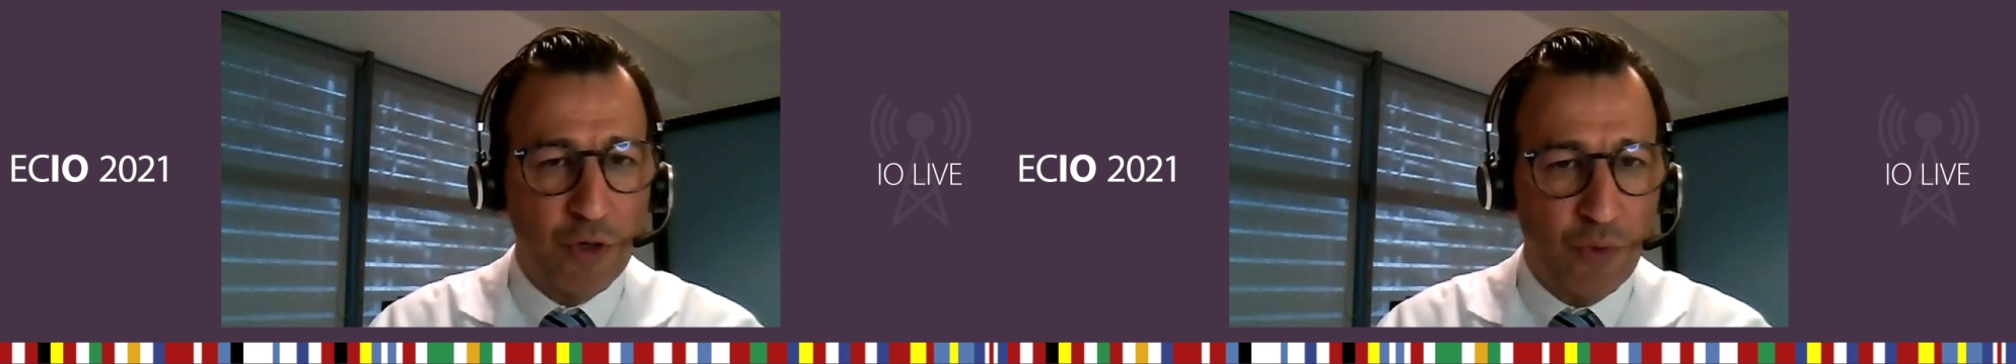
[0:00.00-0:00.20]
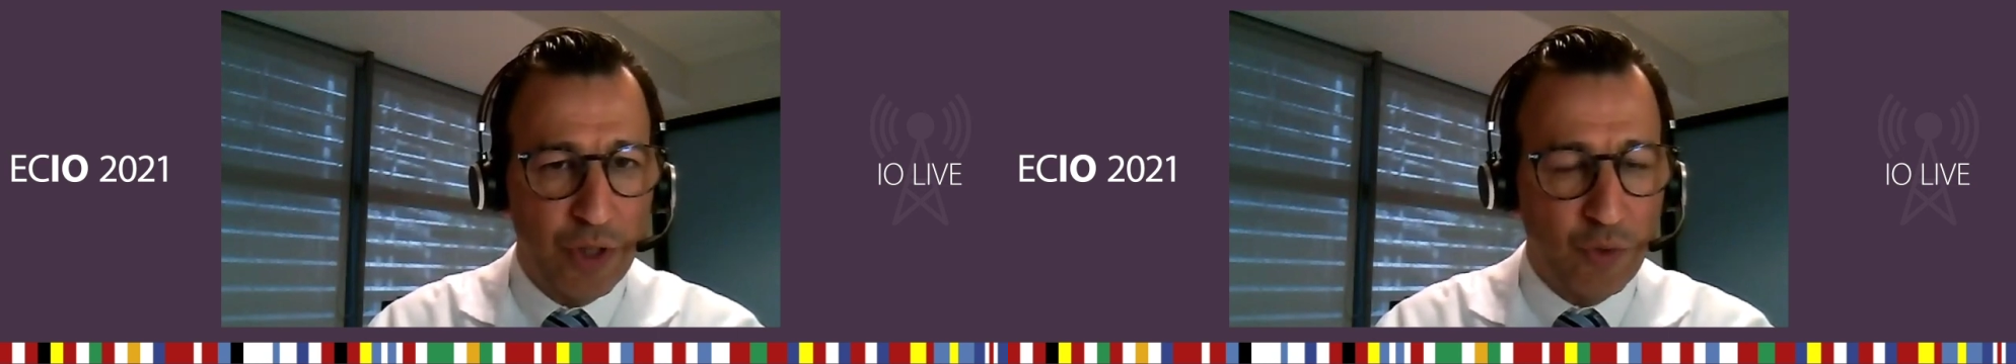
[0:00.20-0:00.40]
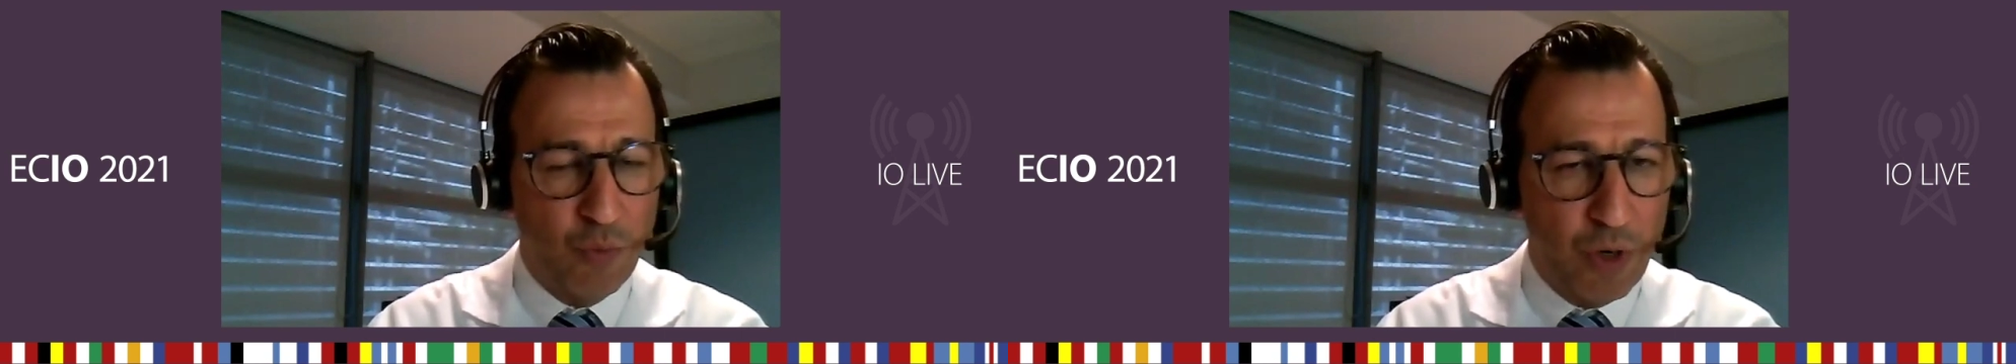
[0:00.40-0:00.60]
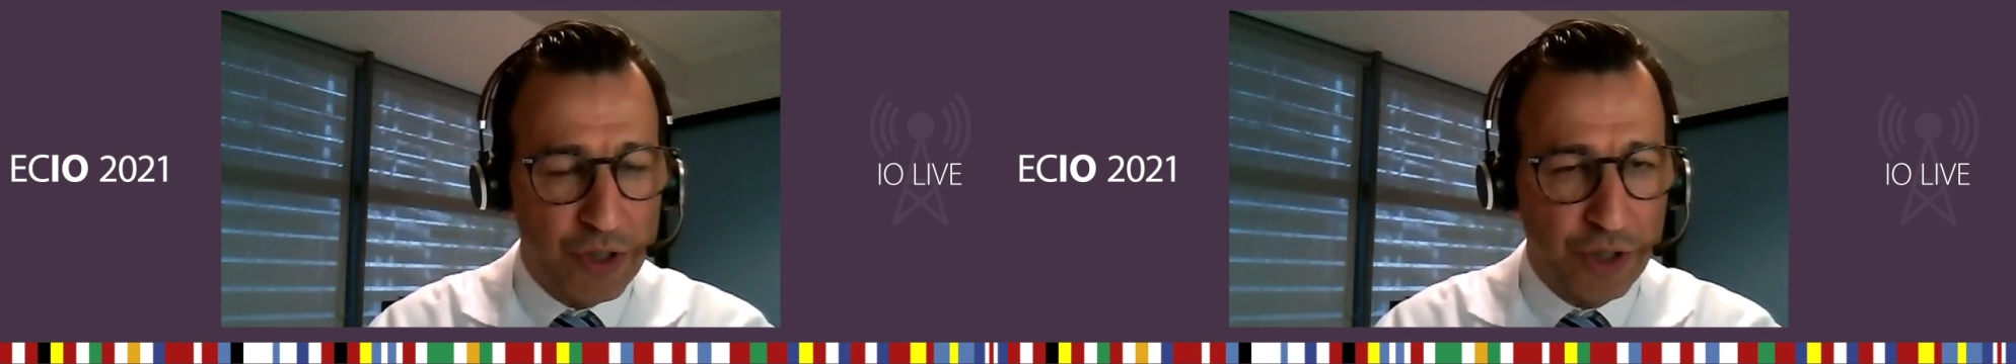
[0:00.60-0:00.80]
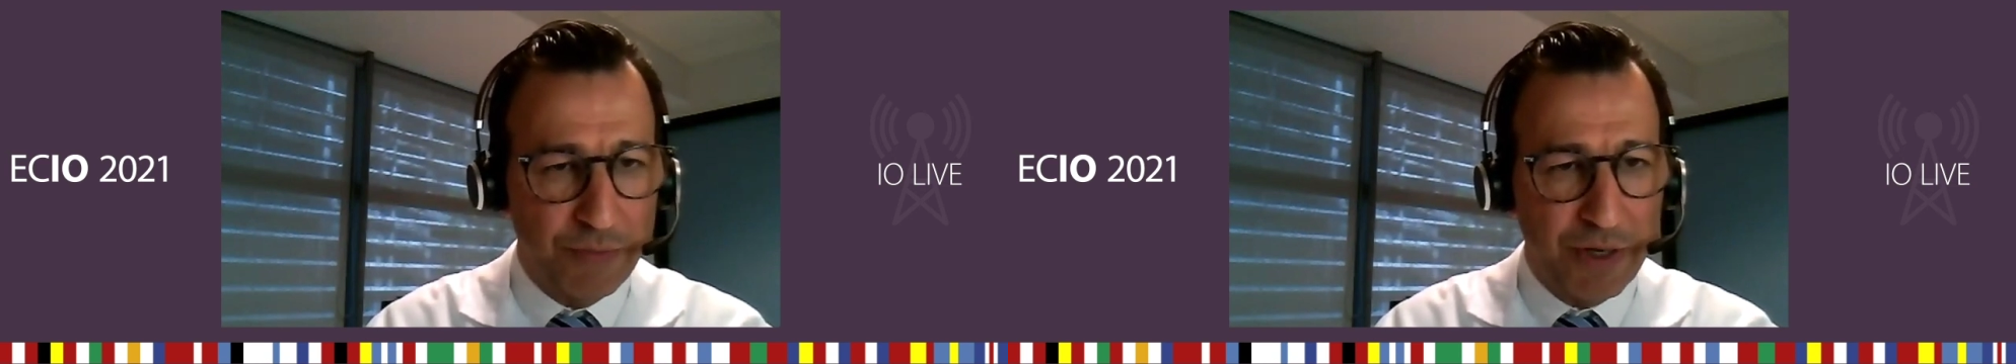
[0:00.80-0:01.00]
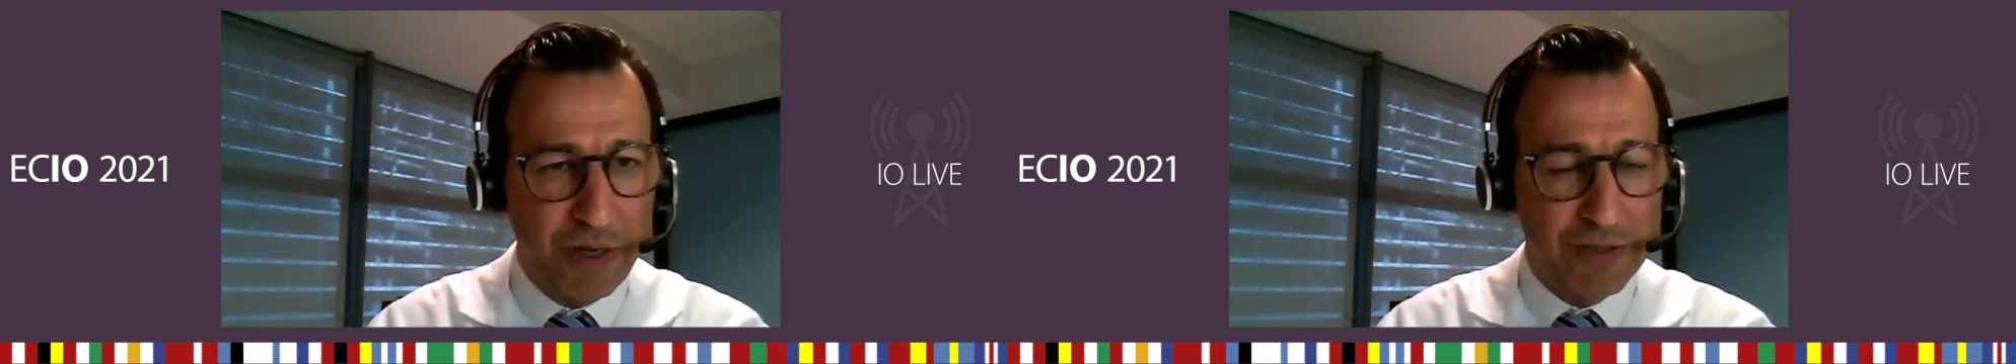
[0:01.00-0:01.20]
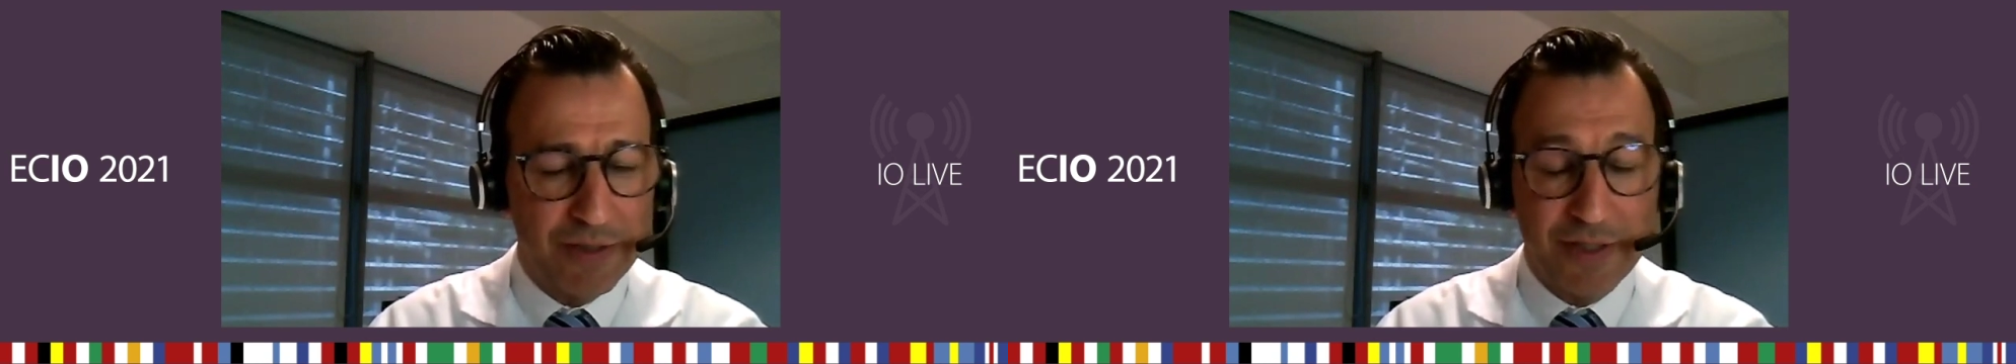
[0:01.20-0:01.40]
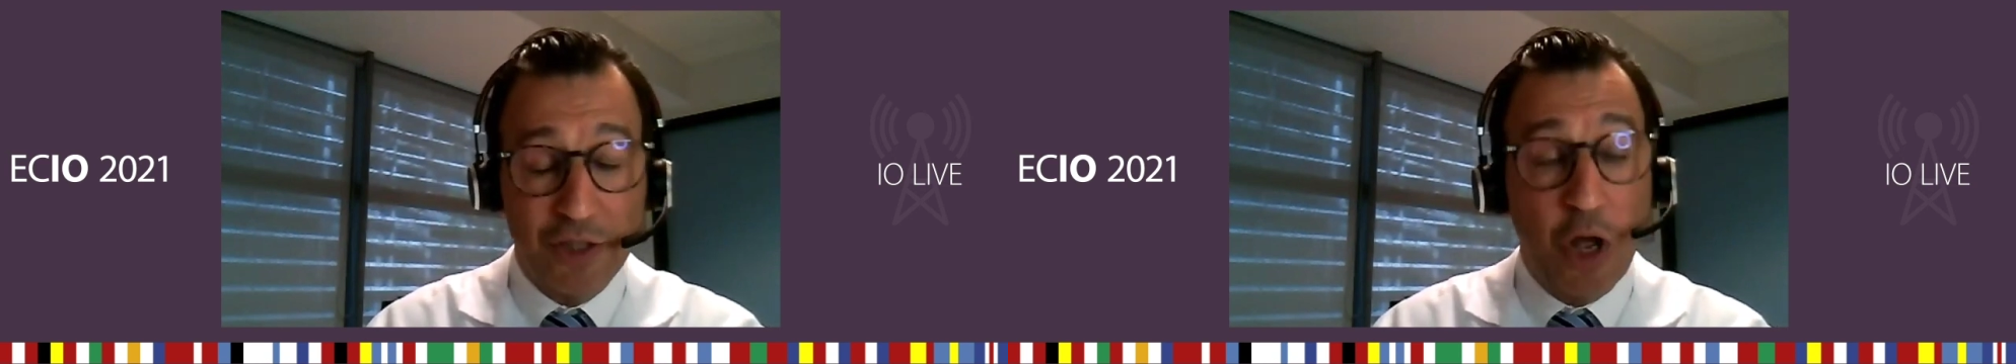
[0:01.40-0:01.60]
you need to watch it because
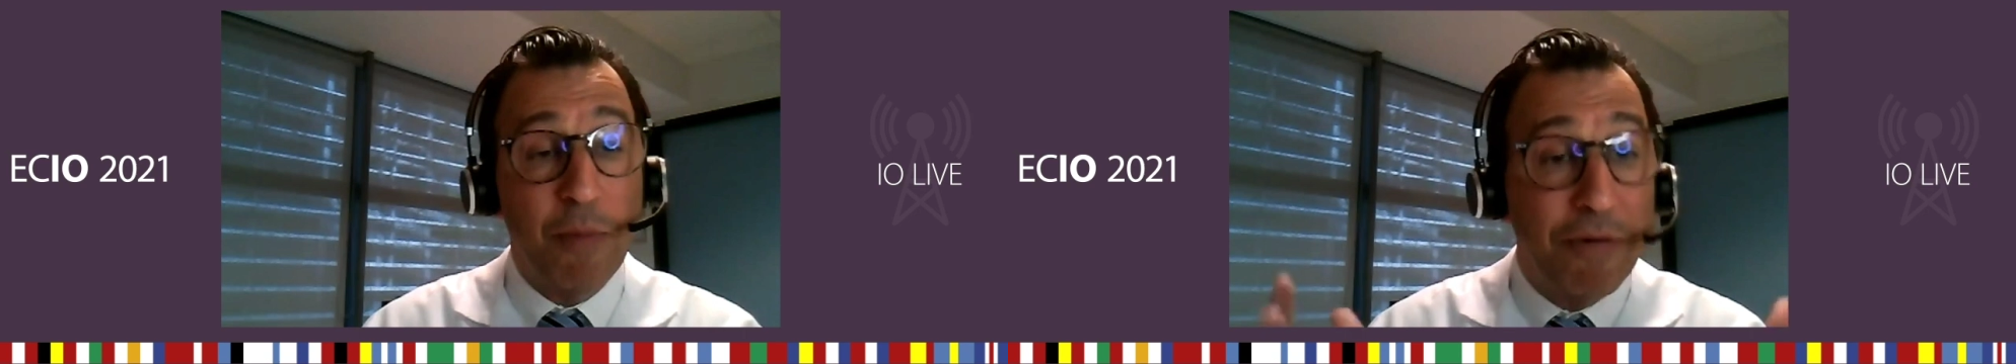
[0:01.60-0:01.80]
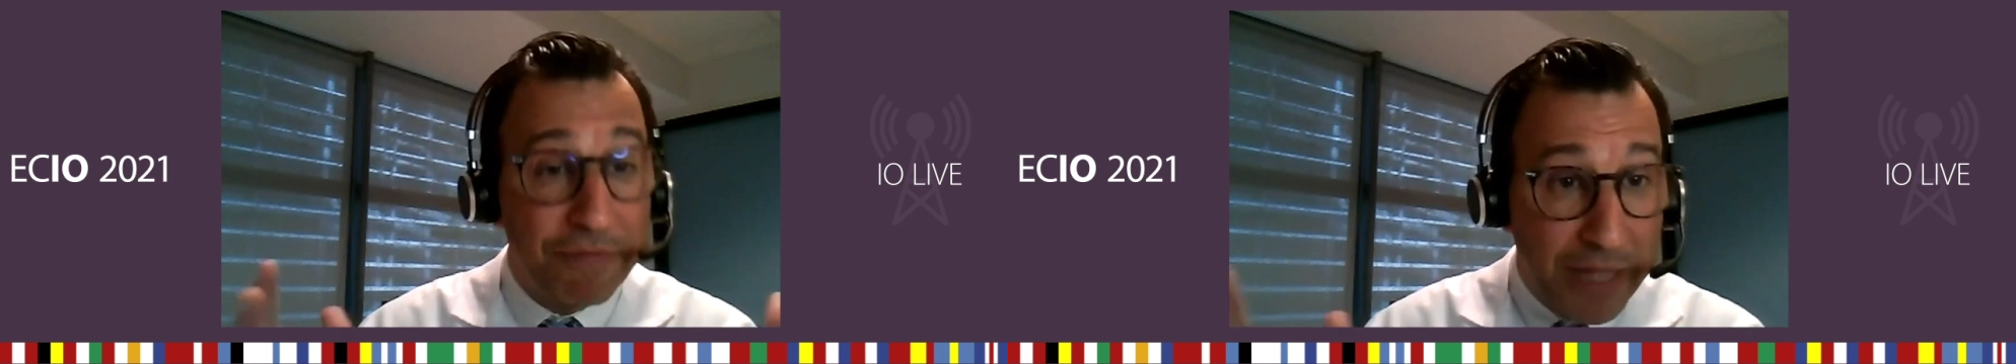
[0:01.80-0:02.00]
some of